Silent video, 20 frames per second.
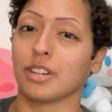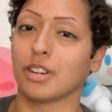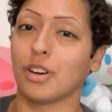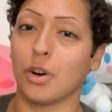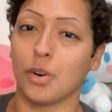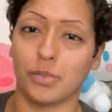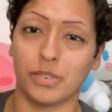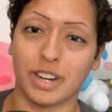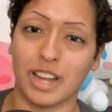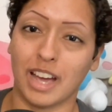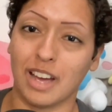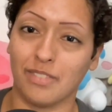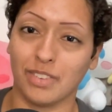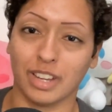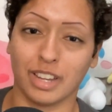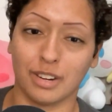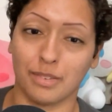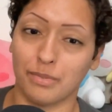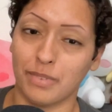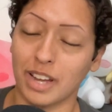COVID having
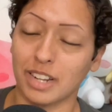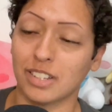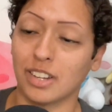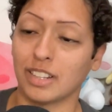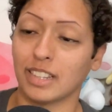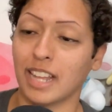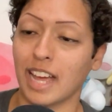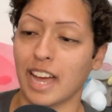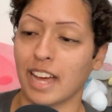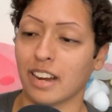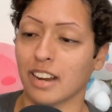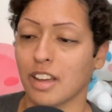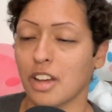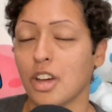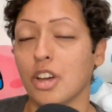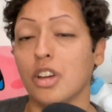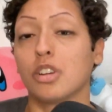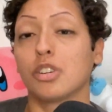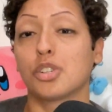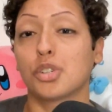an effect on that.
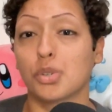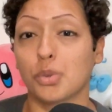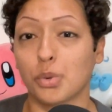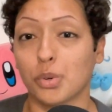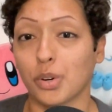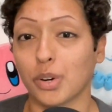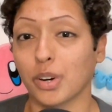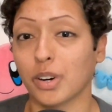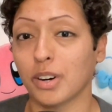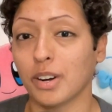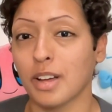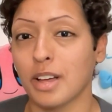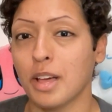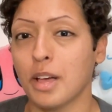Sure.